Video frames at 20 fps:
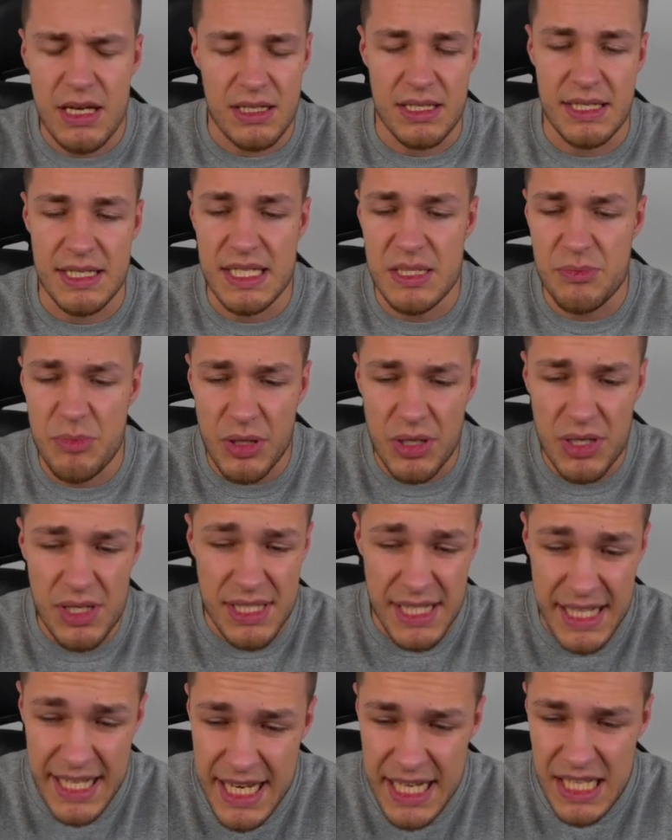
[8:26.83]
This is
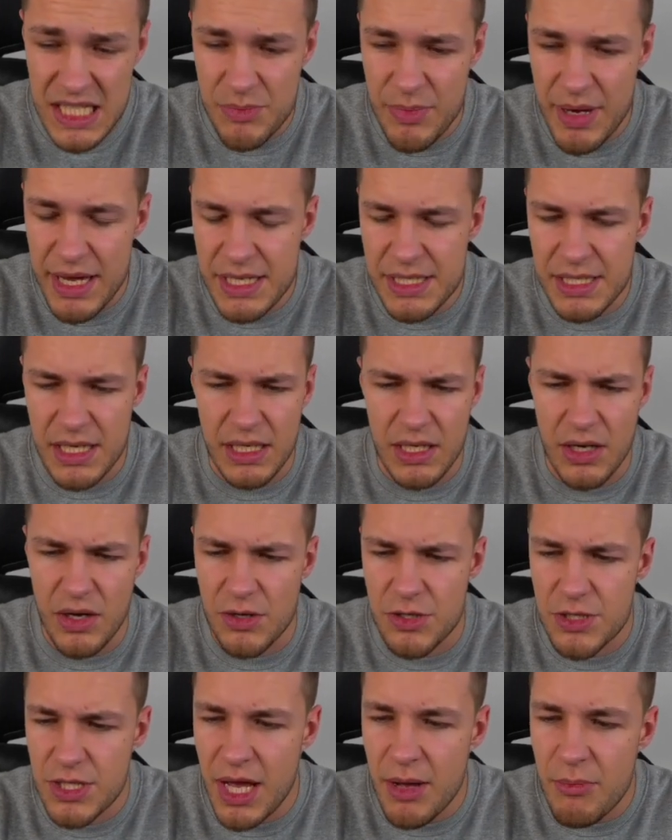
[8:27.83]
because he expects a
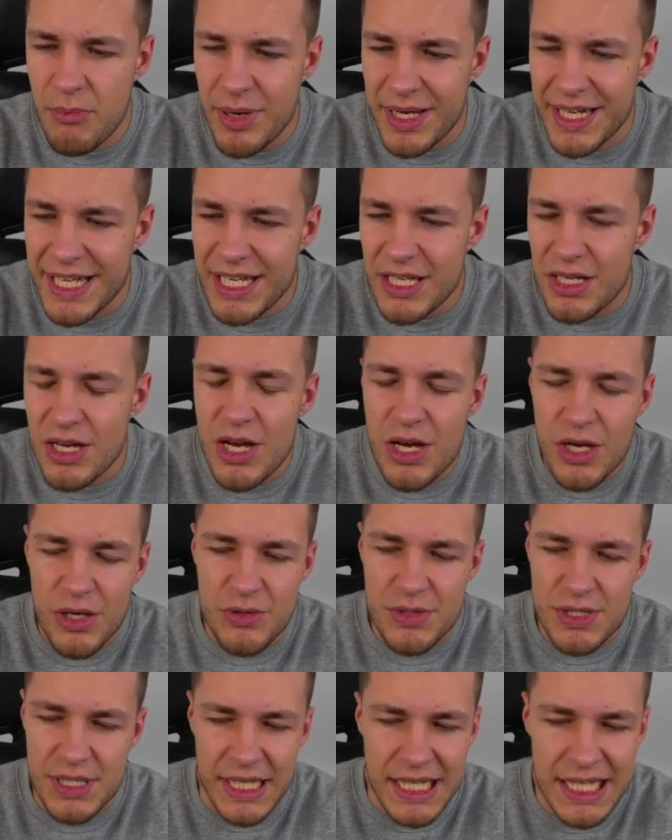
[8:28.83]
large company
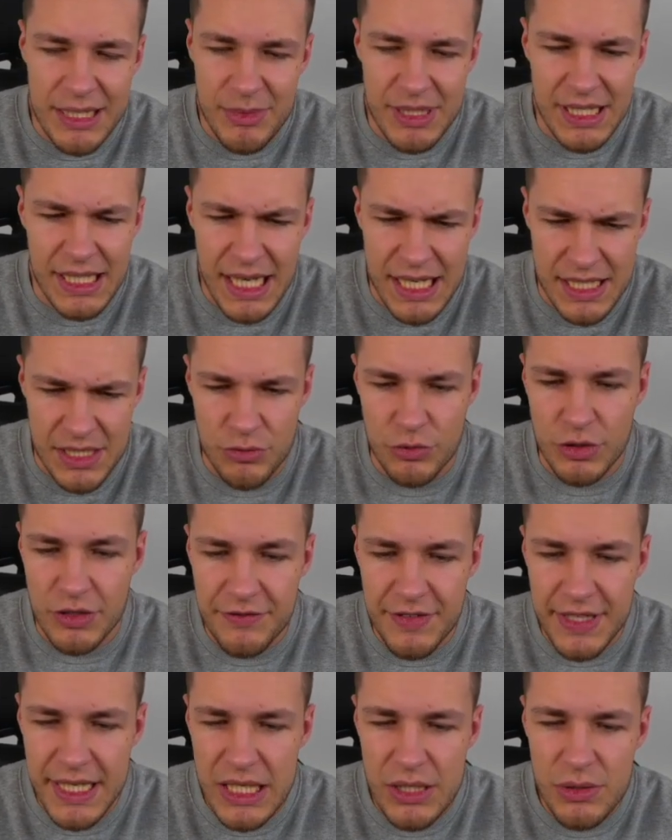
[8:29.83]
whose name he hasn't
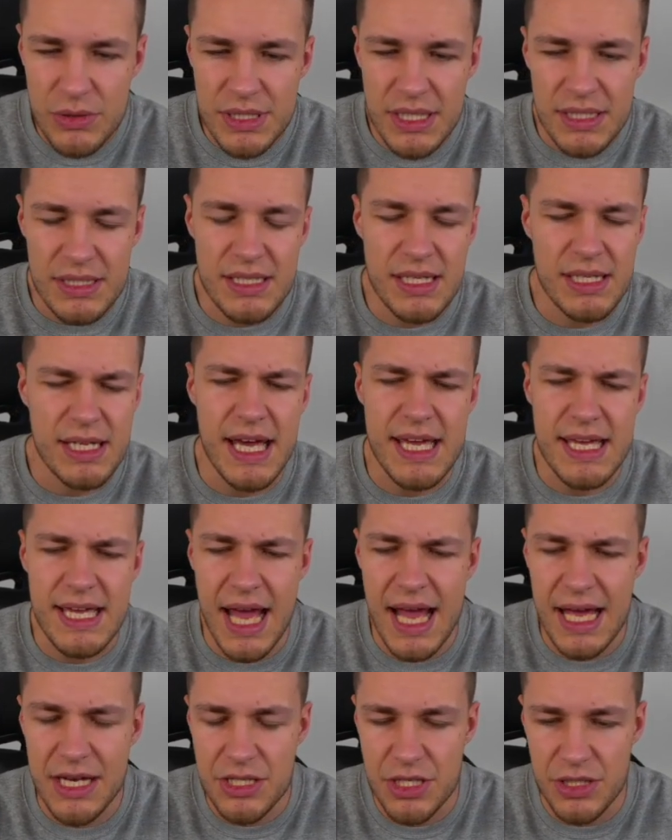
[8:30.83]
revealed to
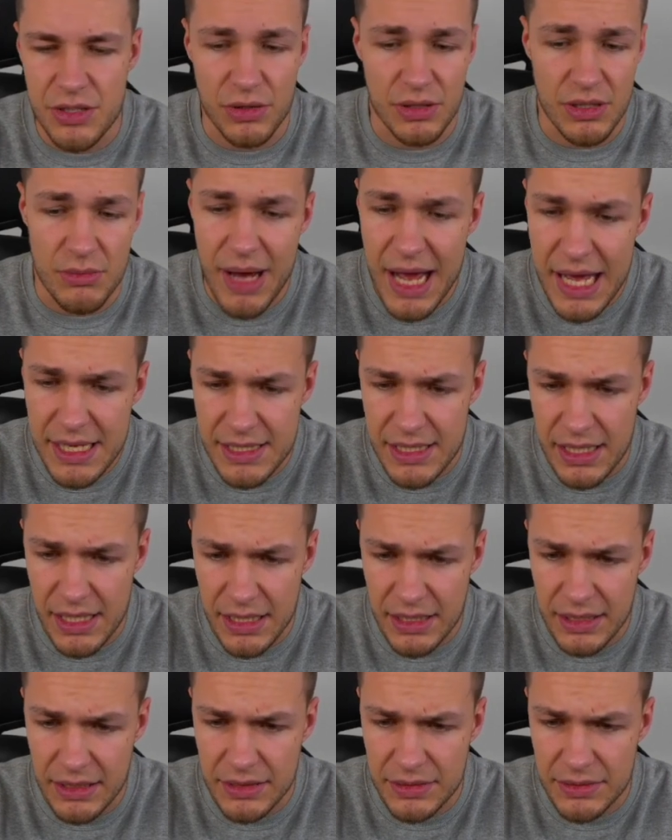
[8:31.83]
take action on the matter.